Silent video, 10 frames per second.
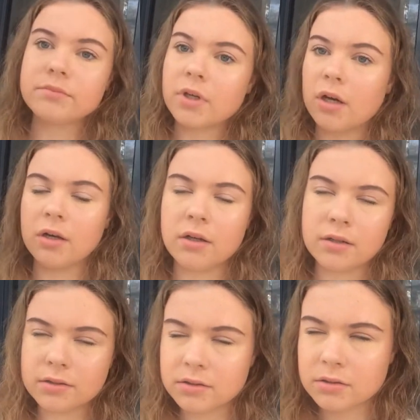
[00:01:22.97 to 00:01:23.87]
Ugh,
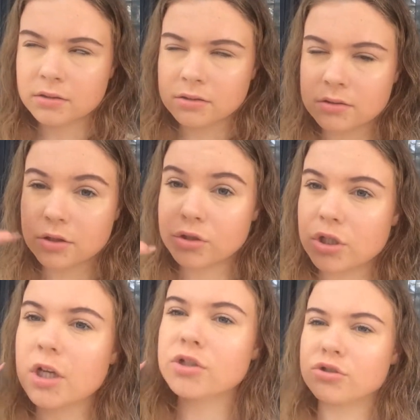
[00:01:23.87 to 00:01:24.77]
such
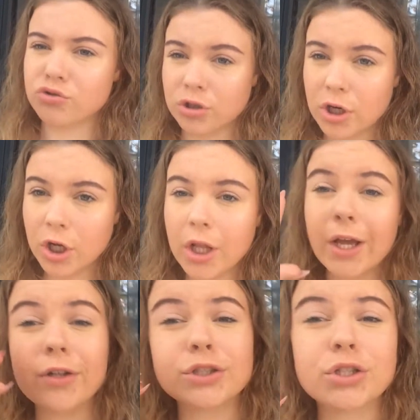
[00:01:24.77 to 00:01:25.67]
a struggle,
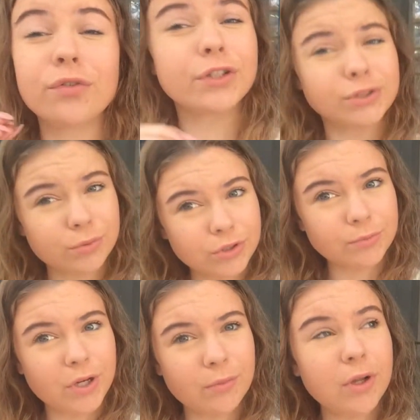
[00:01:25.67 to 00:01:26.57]
like such a first
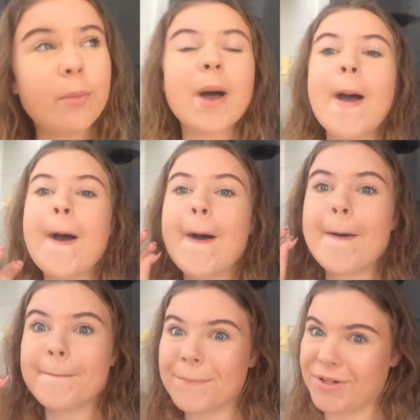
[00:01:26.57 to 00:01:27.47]
world problem,
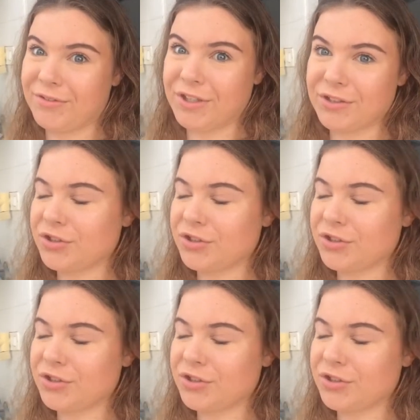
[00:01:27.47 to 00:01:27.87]
but a real